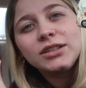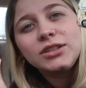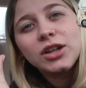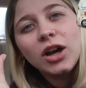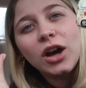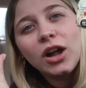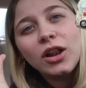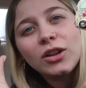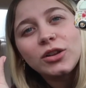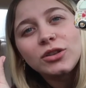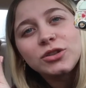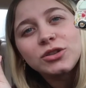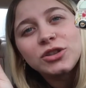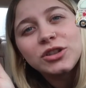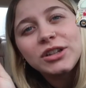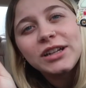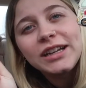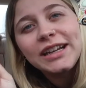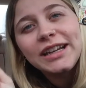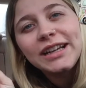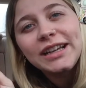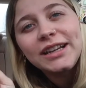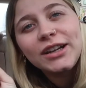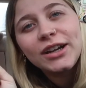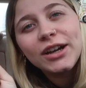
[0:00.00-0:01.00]
Dollar
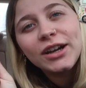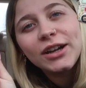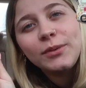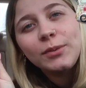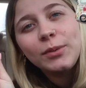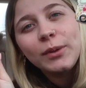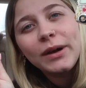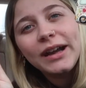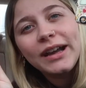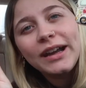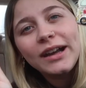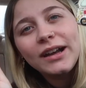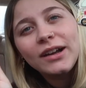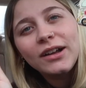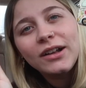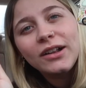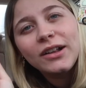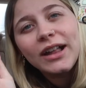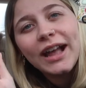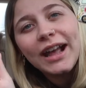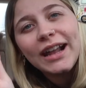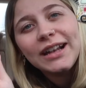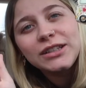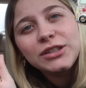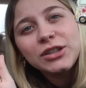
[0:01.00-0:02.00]
Tree,
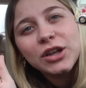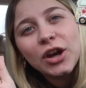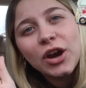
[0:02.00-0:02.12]
Goodwill, and